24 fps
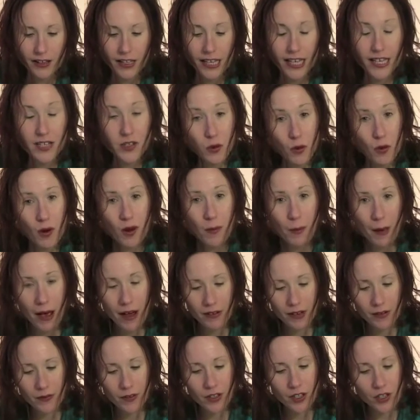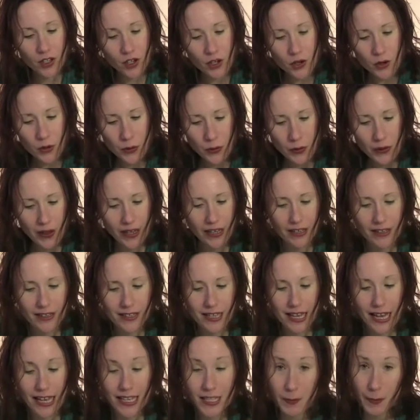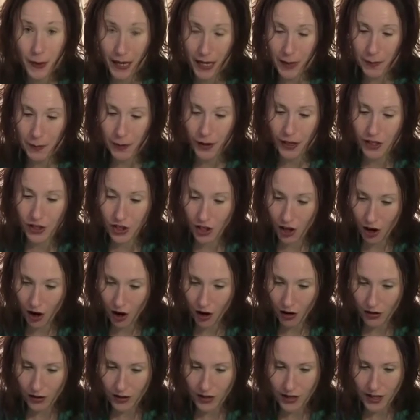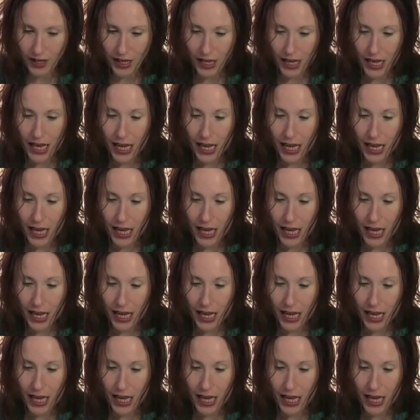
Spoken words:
It's all about giving new things and people a chance.